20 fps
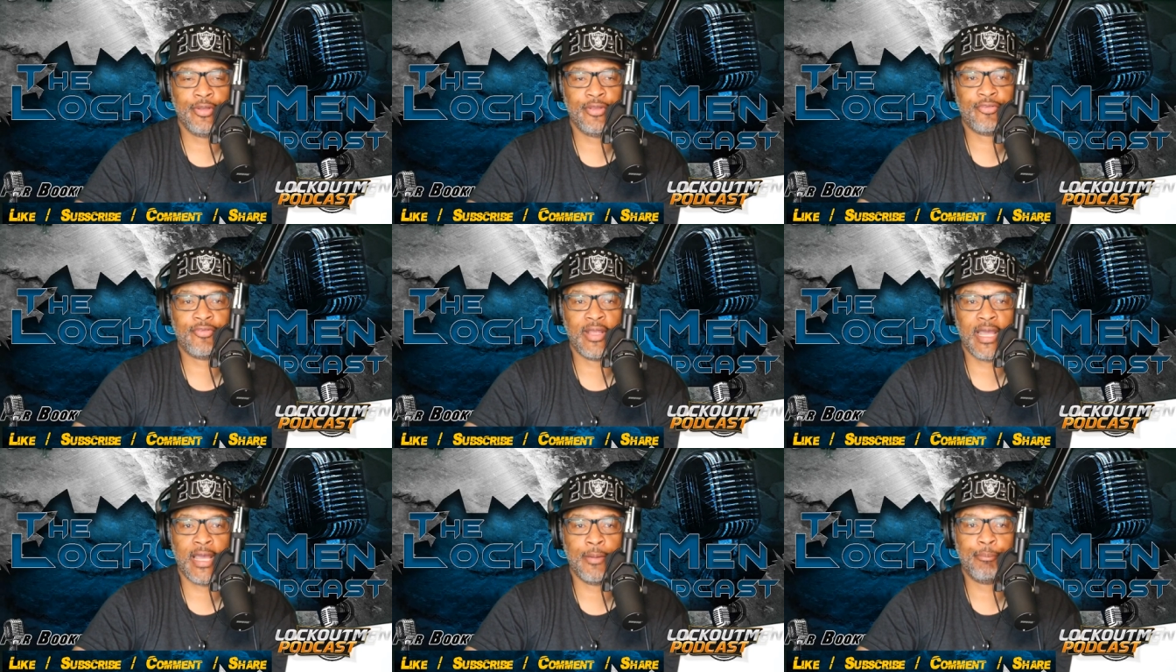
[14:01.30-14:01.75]

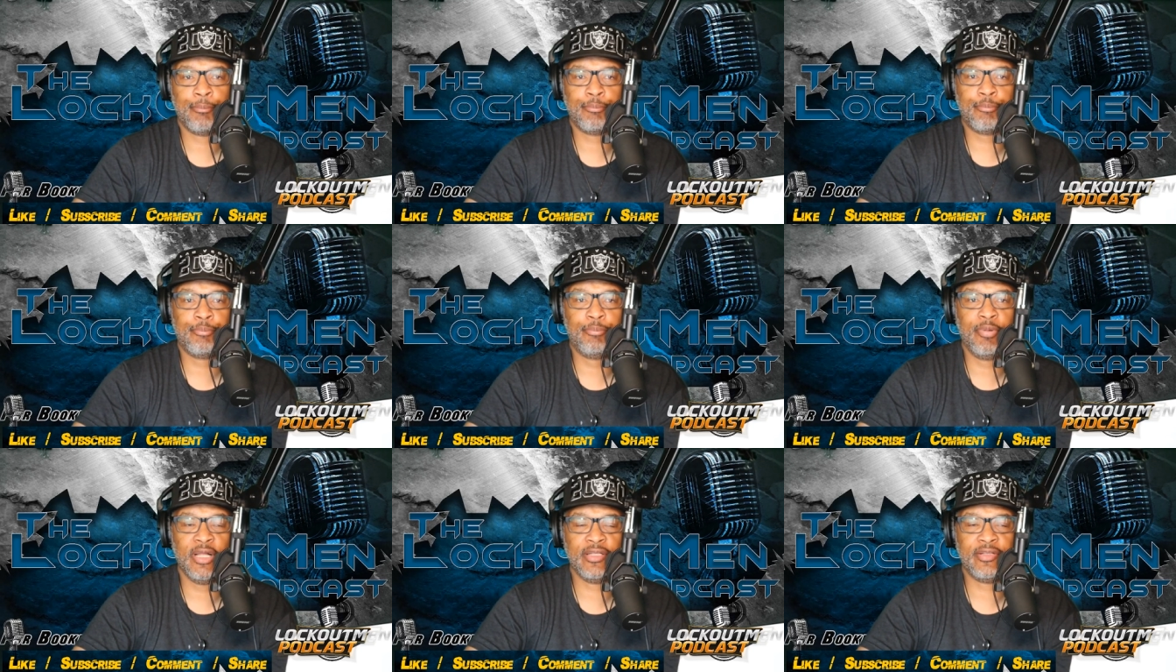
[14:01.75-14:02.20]
stop.
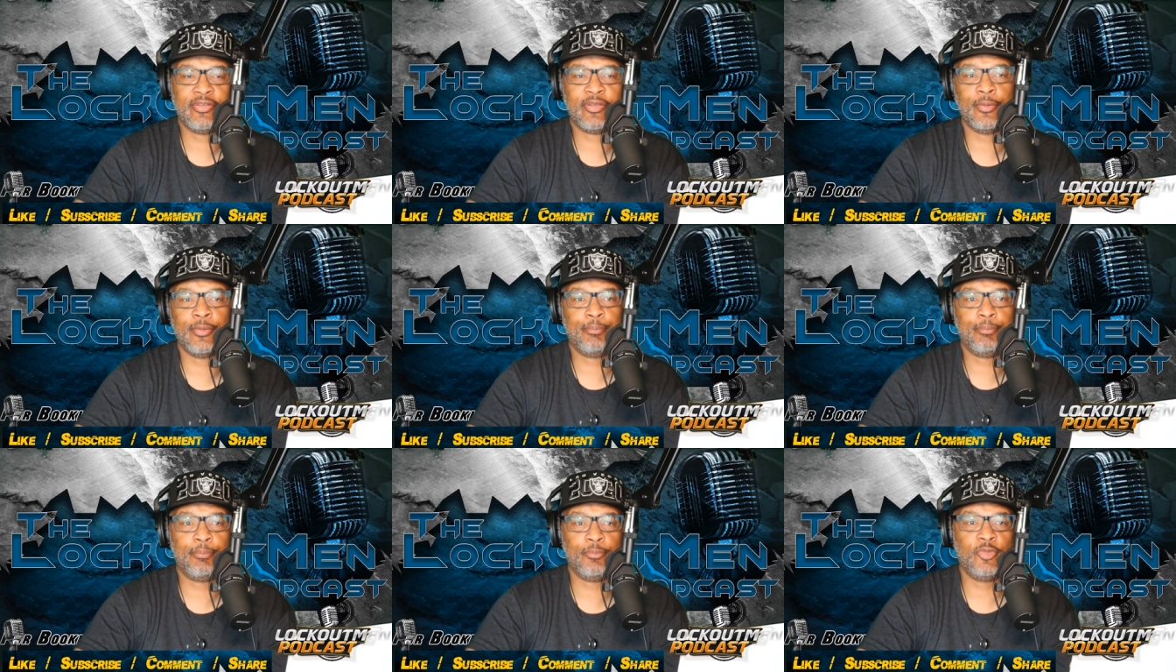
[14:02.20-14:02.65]
But
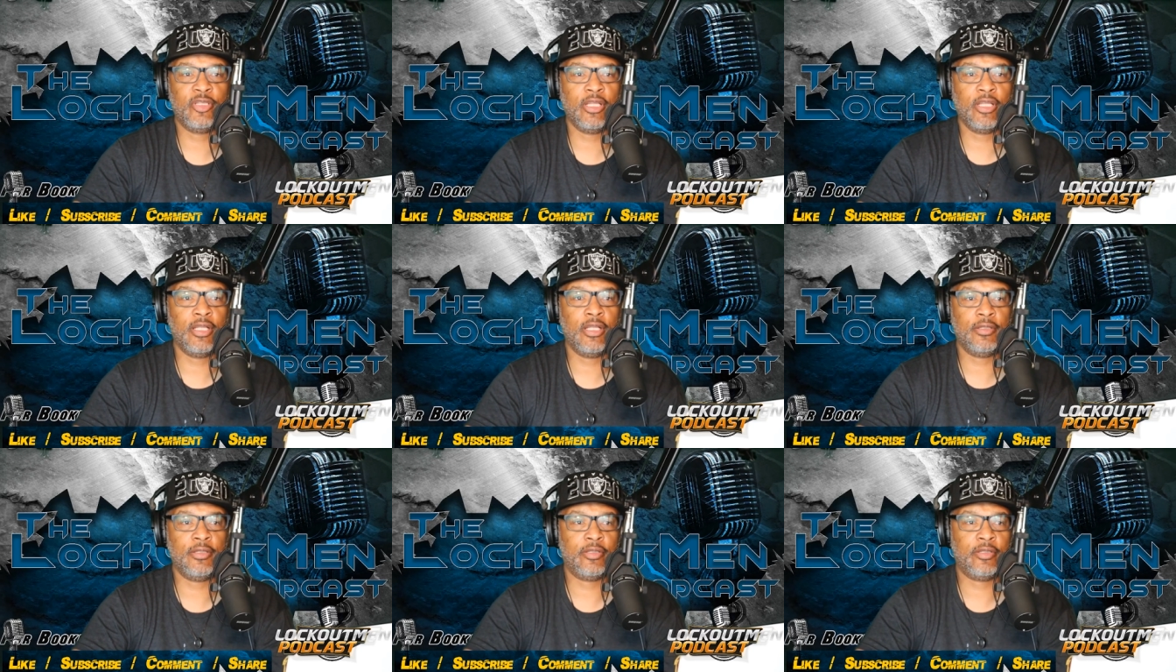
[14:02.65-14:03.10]
the,
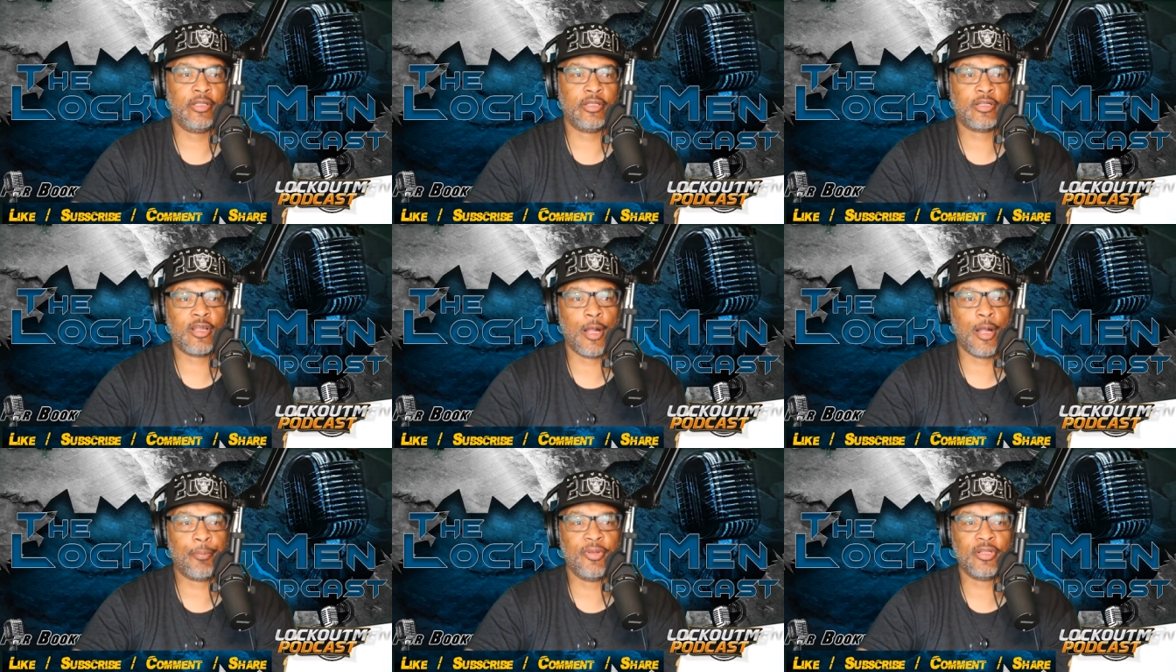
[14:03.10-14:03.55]
the, the
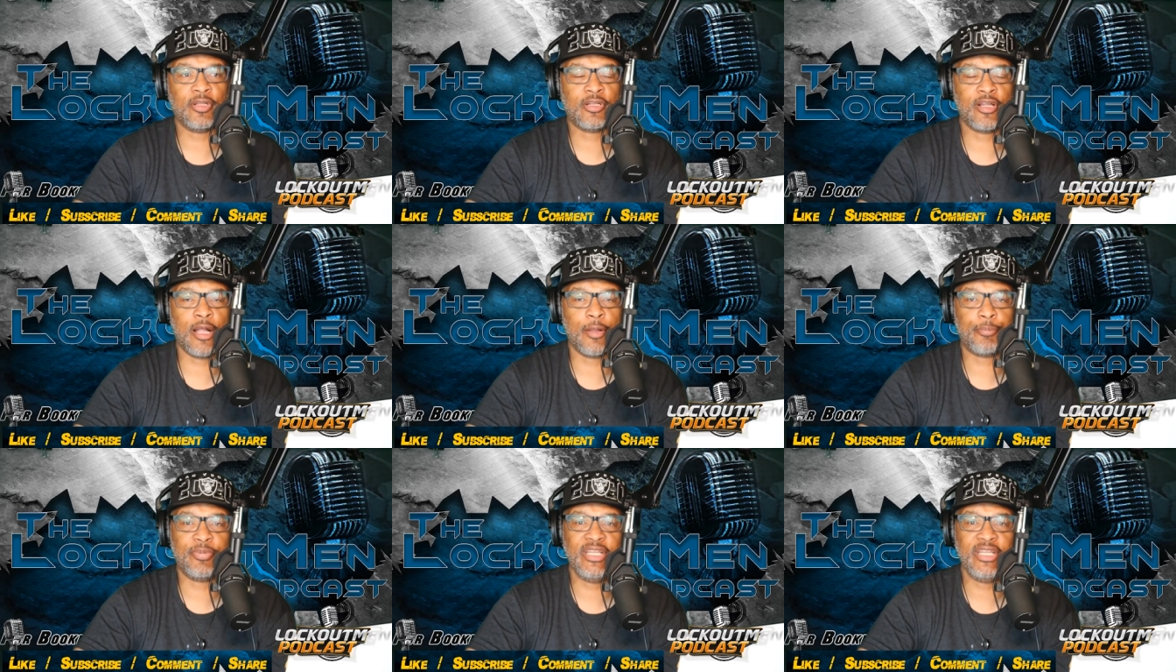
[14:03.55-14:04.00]
couple of
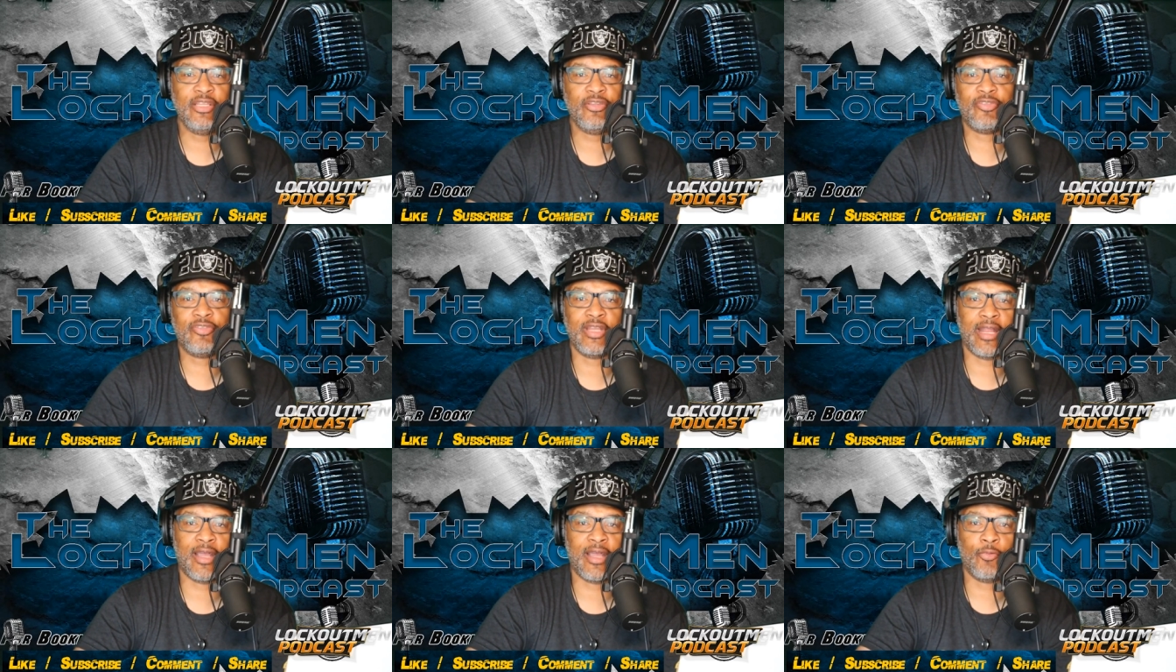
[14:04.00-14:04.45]

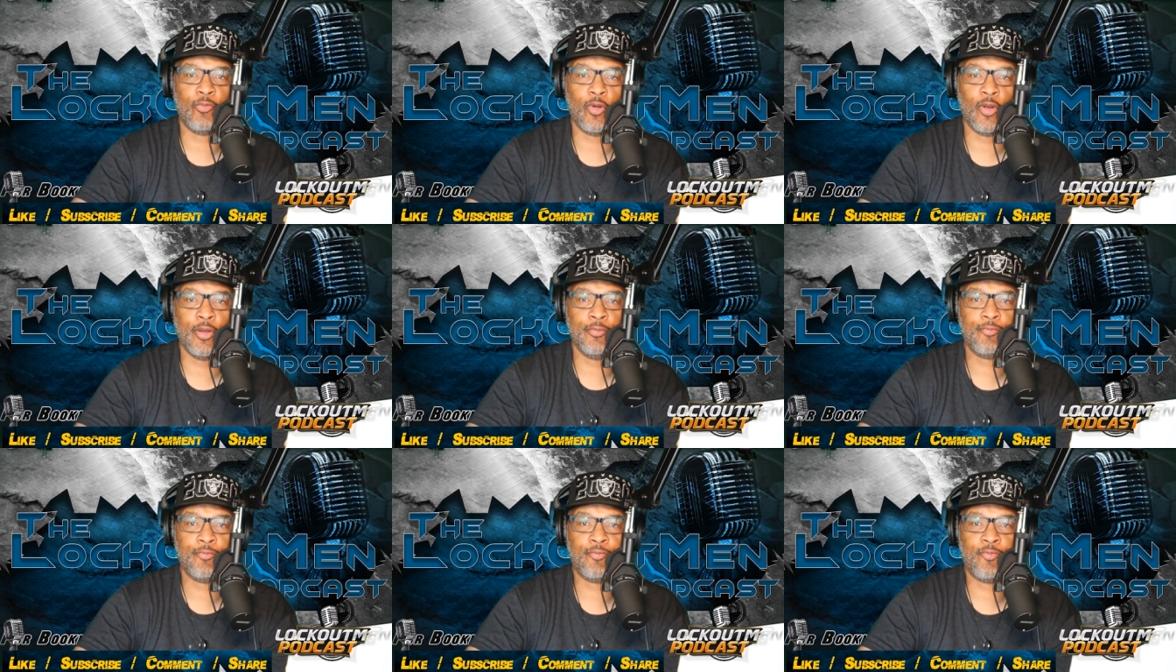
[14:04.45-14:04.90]
companies that I
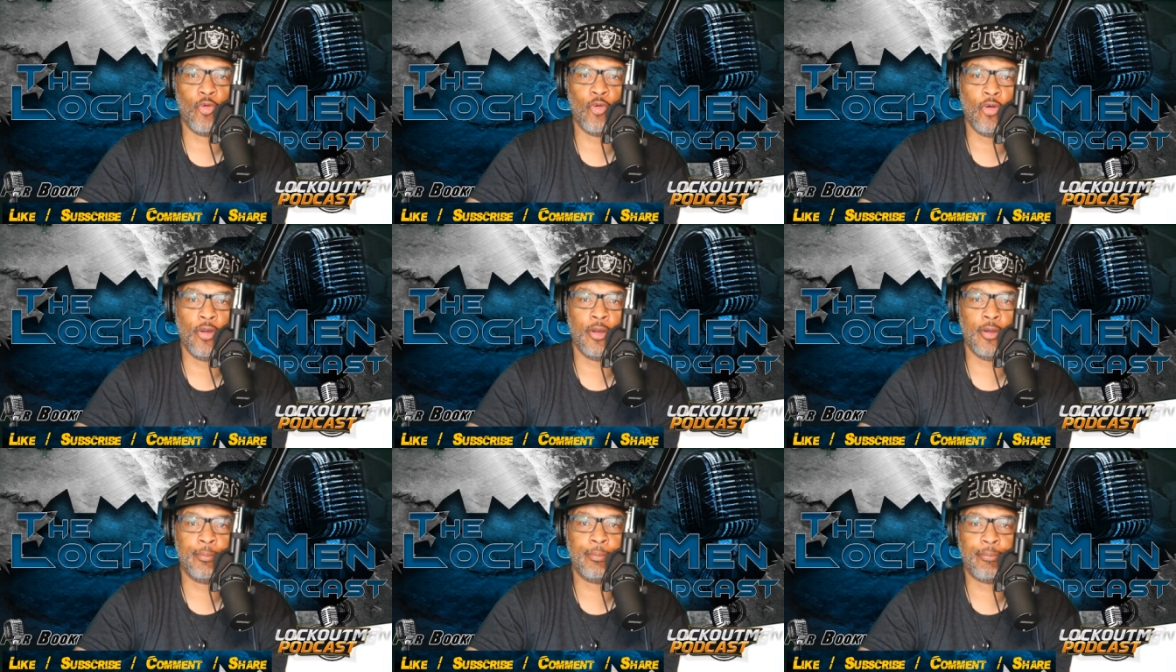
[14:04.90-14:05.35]
worked
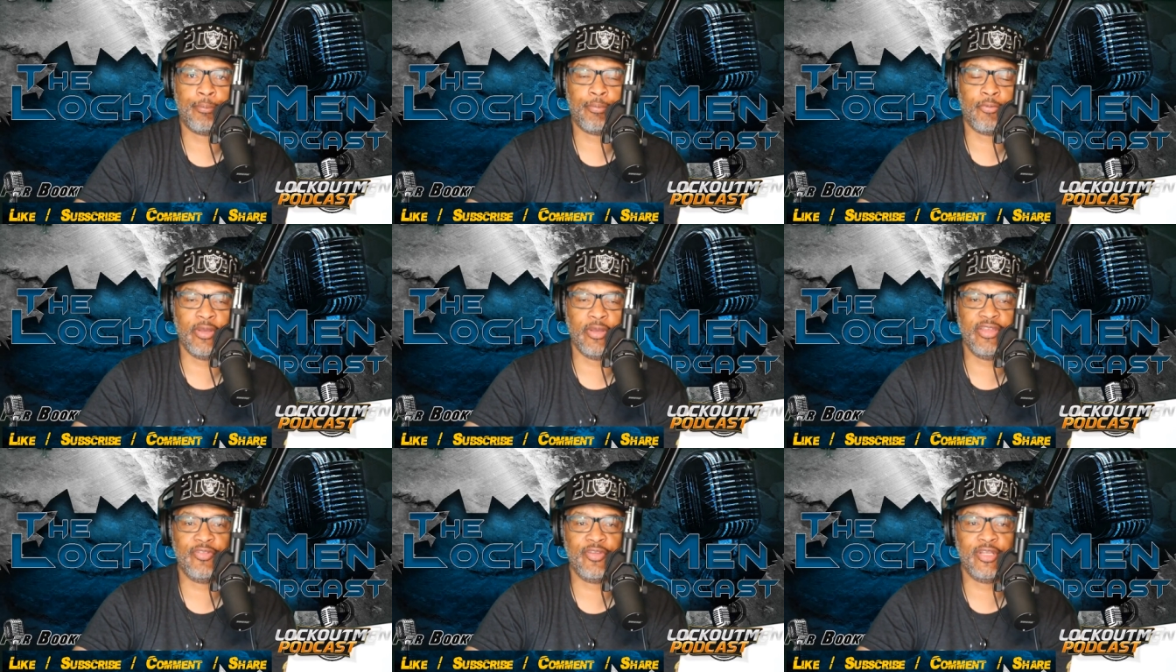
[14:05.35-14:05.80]
for
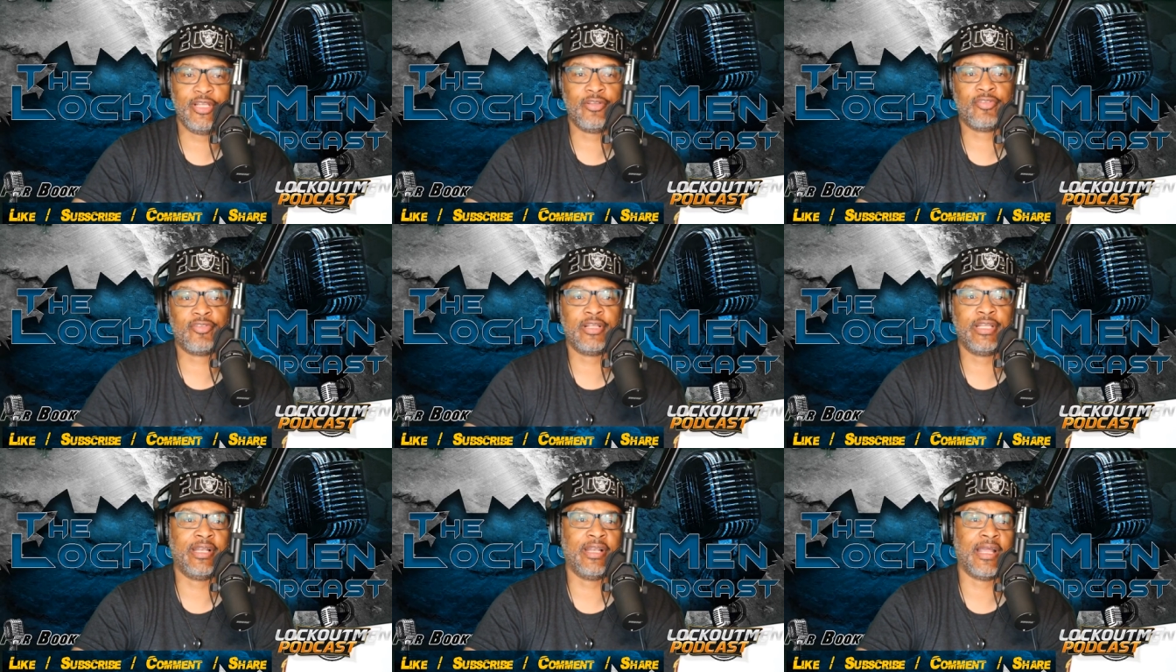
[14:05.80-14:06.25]
previously,